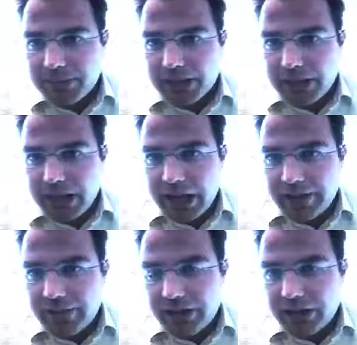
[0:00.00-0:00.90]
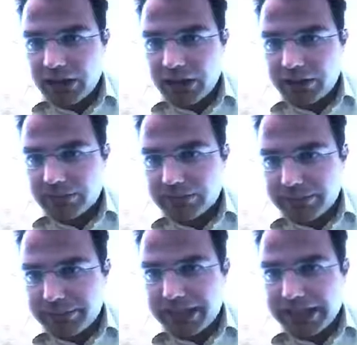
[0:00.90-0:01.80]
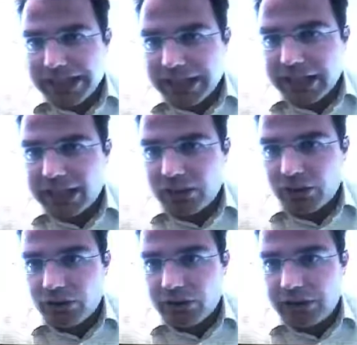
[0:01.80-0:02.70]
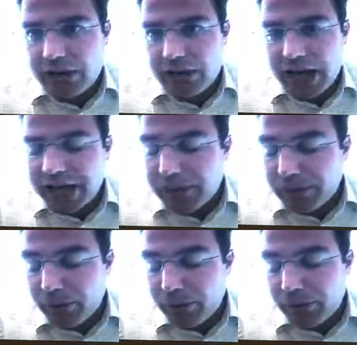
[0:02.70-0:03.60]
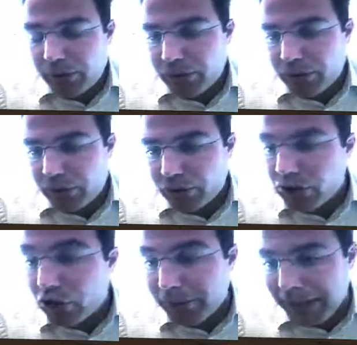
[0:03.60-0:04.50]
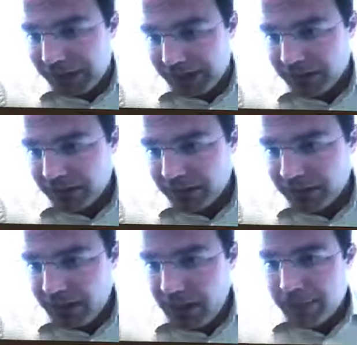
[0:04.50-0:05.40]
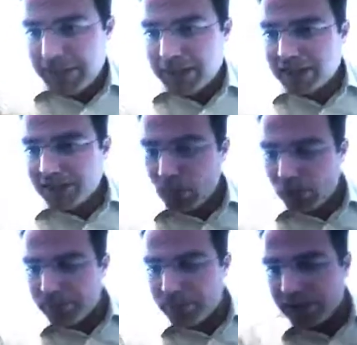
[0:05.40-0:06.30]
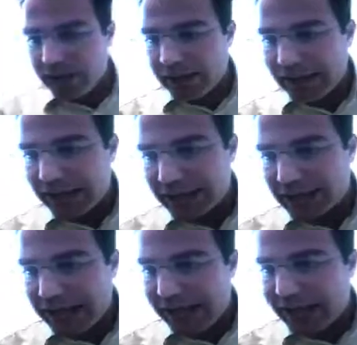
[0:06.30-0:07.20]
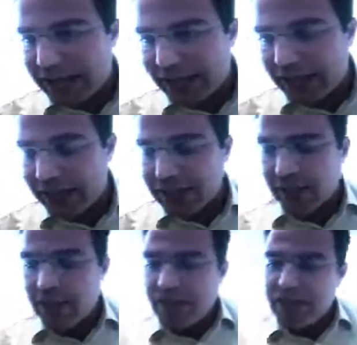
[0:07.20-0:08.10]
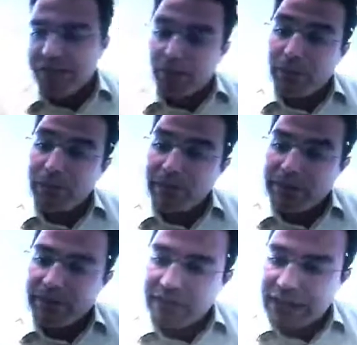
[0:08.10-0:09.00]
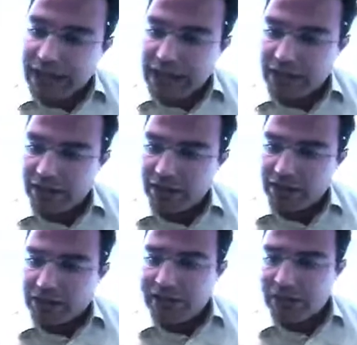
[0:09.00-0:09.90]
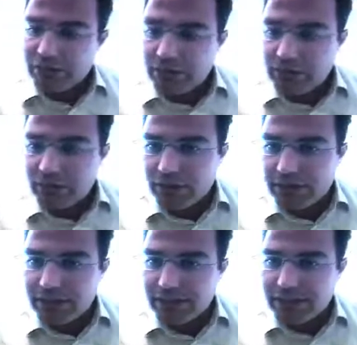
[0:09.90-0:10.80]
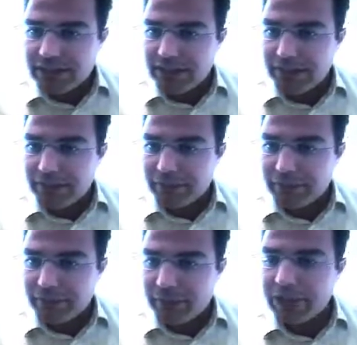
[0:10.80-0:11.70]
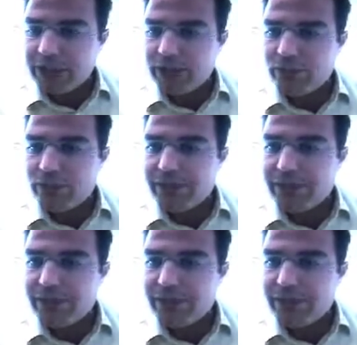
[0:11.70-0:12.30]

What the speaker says: very big increase on the unemployment of youth globally. But small countries like Greece, this problem is even higher. Just to give you a statistical number, in Greece